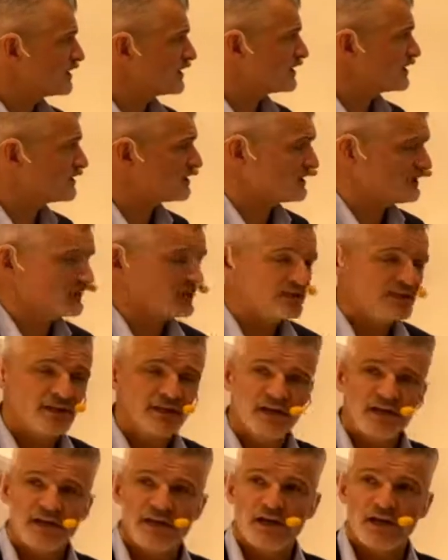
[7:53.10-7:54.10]
slide here,
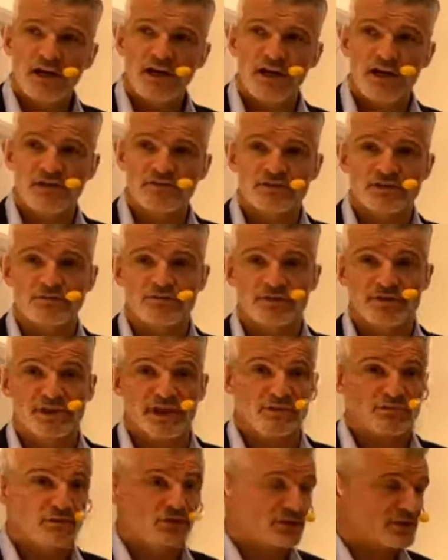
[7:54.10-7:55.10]
I have some
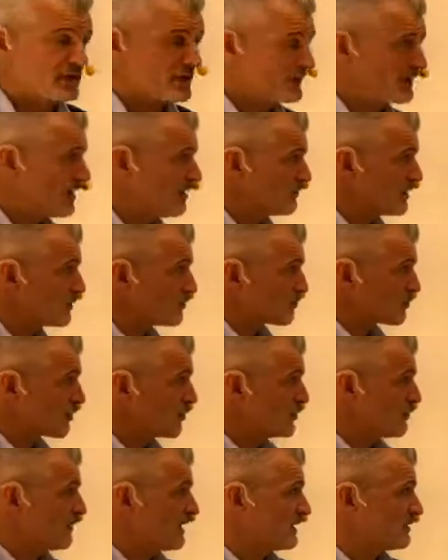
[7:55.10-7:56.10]
thermodynamic
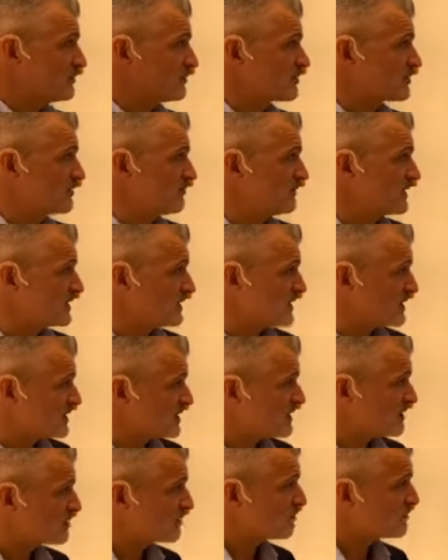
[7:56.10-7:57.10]
profiles from the
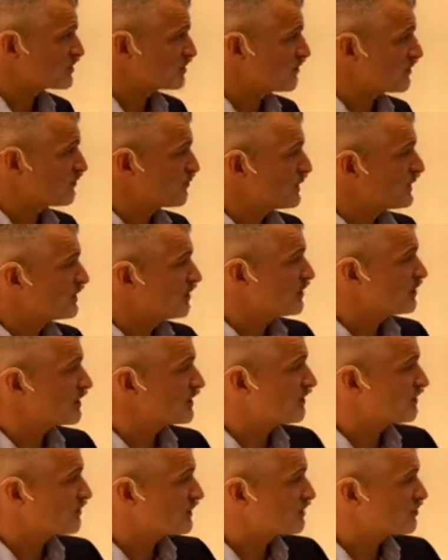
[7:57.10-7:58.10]
dishes. So if we look at
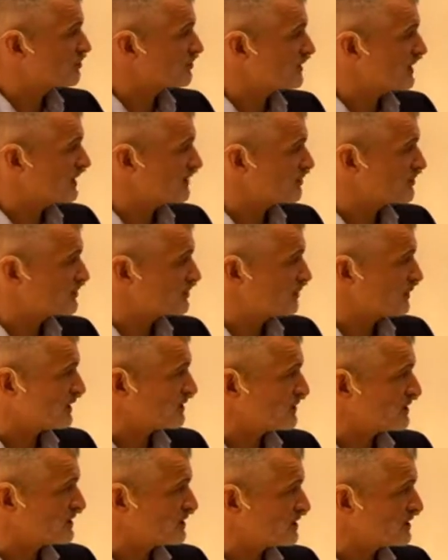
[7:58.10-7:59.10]
the Vitrolife square
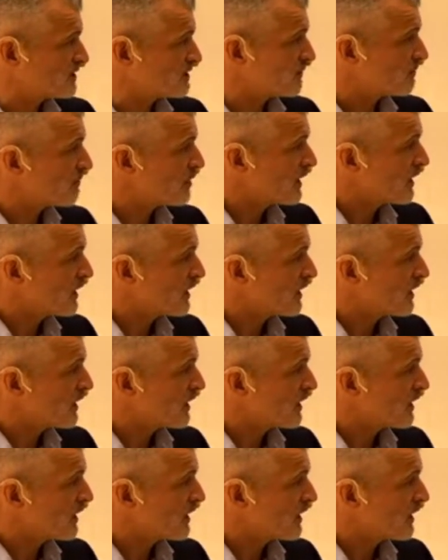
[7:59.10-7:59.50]
dishes,